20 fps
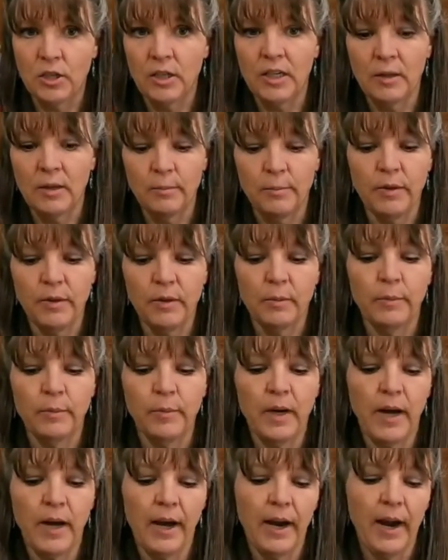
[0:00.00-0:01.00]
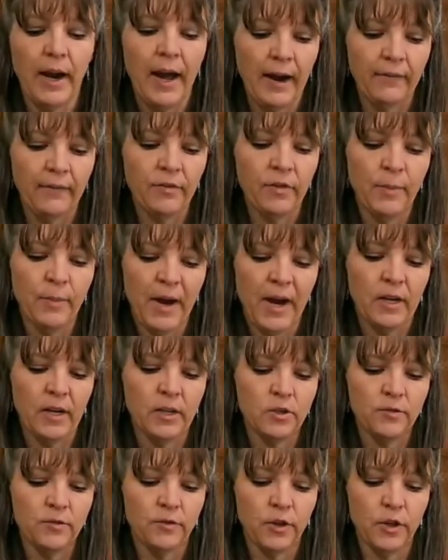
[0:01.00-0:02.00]
Keep them at half the
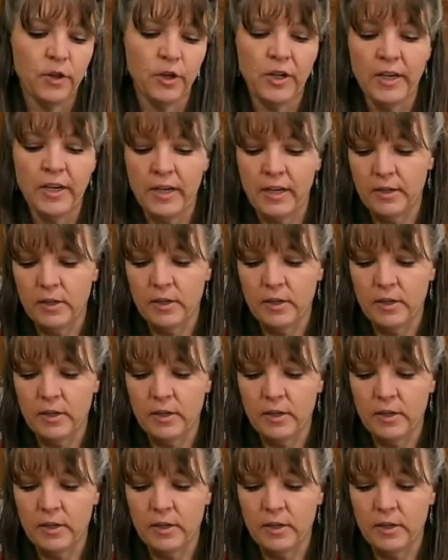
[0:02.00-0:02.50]
batch for your E.